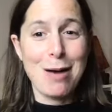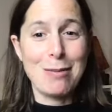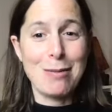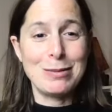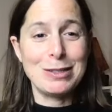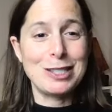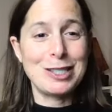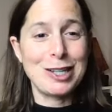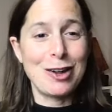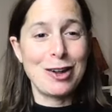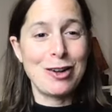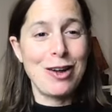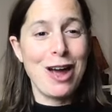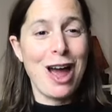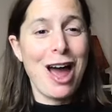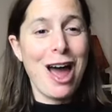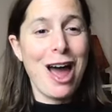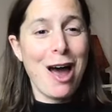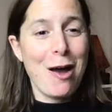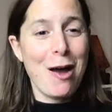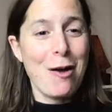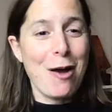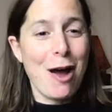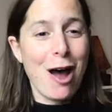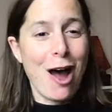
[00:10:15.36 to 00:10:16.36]
So
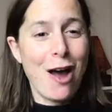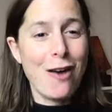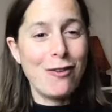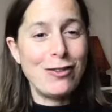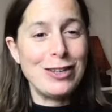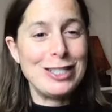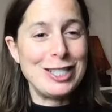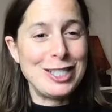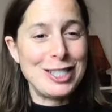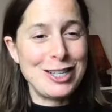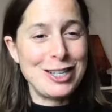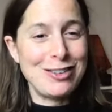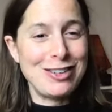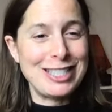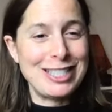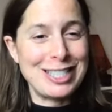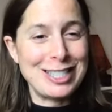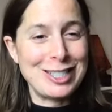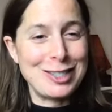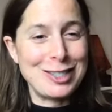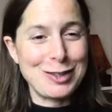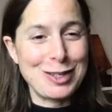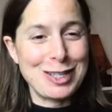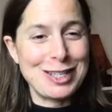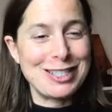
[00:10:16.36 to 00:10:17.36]
over to you, Richard.
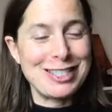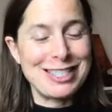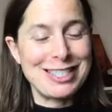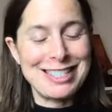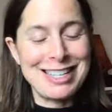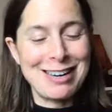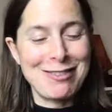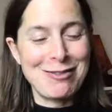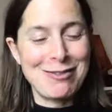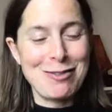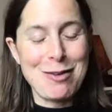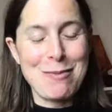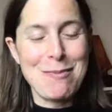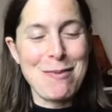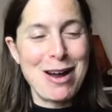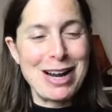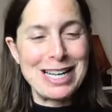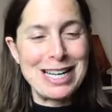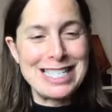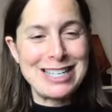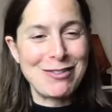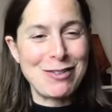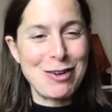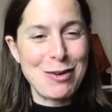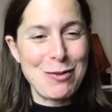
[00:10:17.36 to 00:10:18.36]
Do you want to
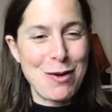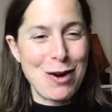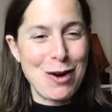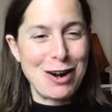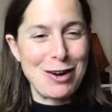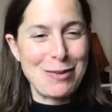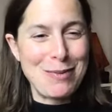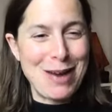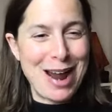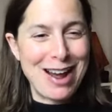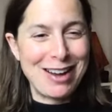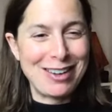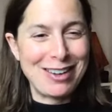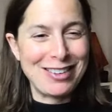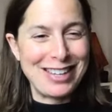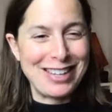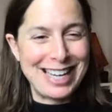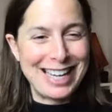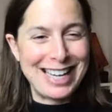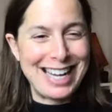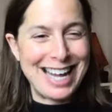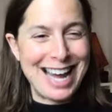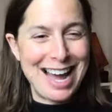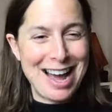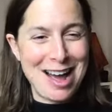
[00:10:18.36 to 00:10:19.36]
remind everyone about
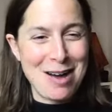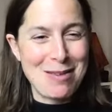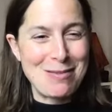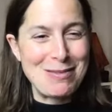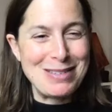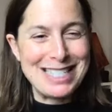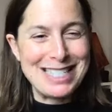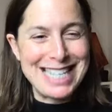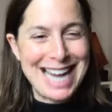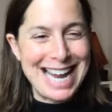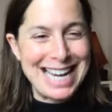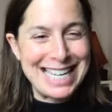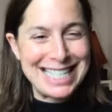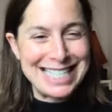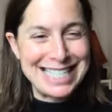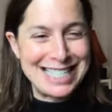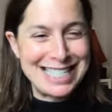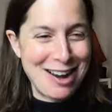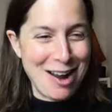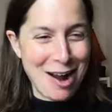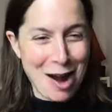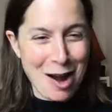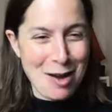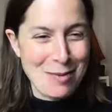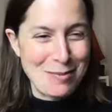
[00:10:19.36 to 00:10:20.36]
the date and
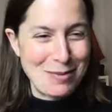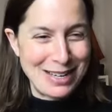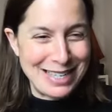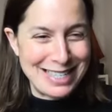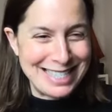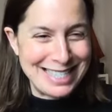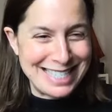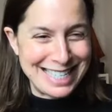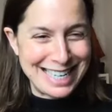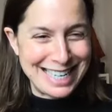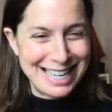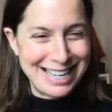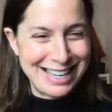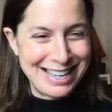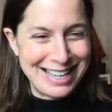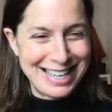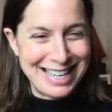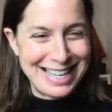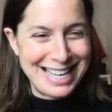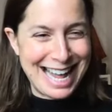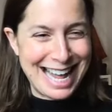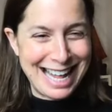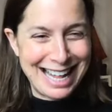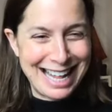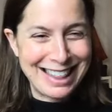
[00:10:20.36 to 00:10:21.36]
time and
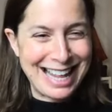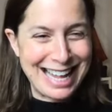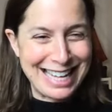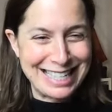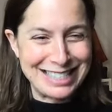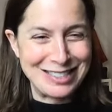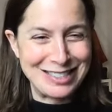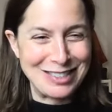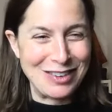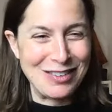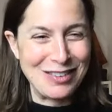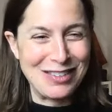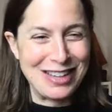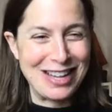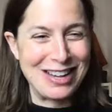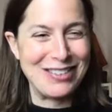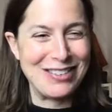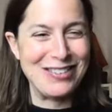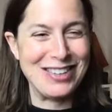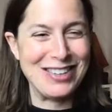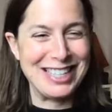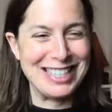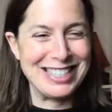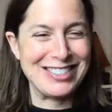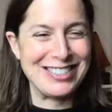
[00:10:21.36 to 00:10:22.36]
that sort of thing
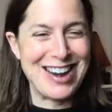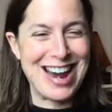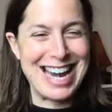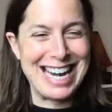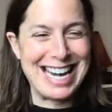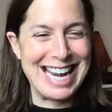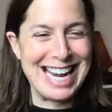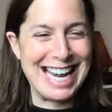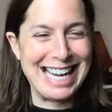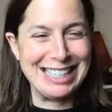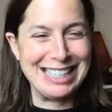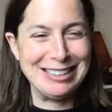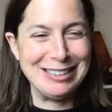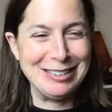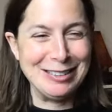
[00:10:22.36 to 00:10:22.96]
for the training?